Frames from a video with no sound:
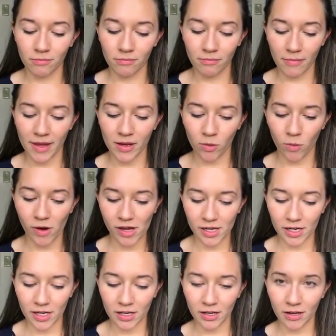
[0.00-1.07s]
make
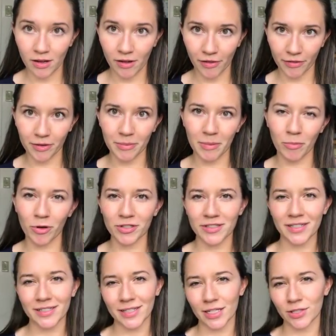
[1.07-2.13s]
one a little bit more
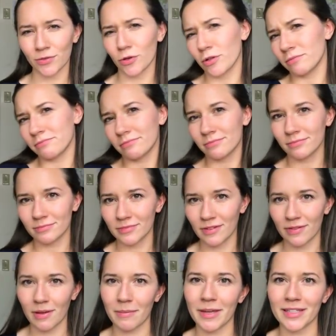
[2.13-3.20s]
successful,
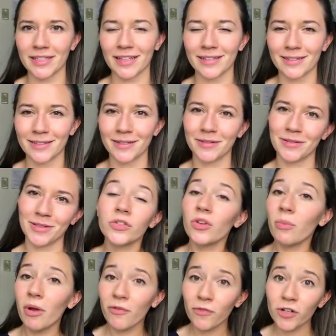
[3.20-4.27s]
if that makes sense.
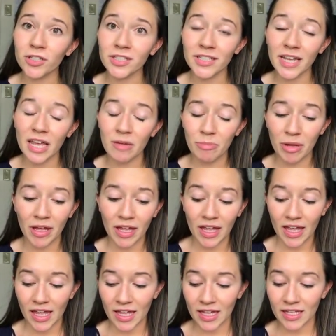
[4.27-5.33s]
So my first tip
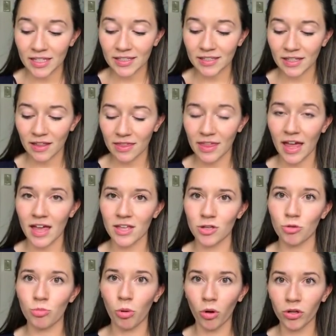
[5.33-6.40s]
is that
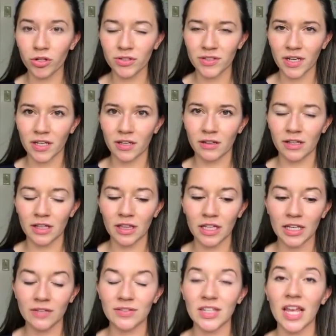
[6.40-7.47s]
you pull your succulent
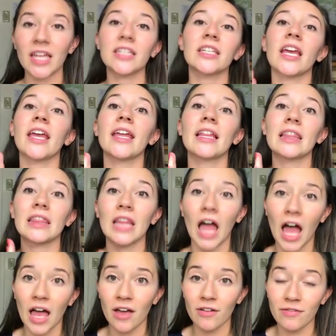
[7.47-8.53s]
leaves, and a
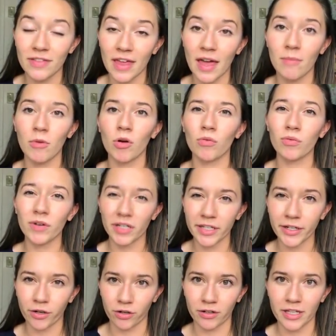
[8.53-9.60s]
lot of them,
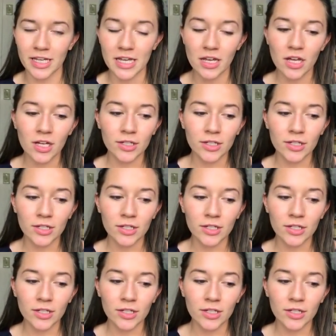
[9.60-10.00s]
really early.